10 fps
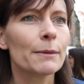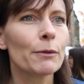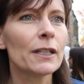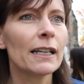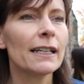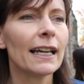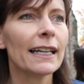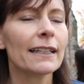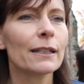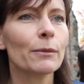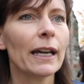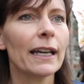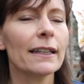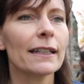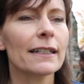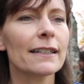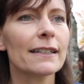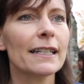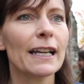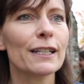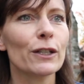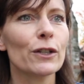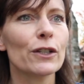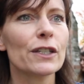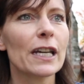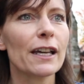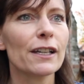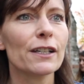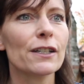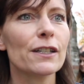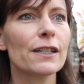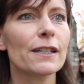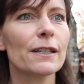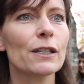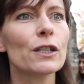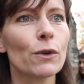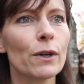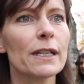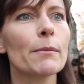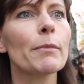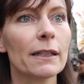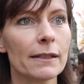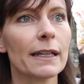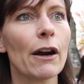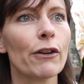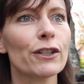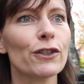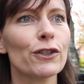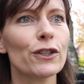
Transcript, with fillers: suppose I like the way that C.S. Lewis tells the stories and builds the characters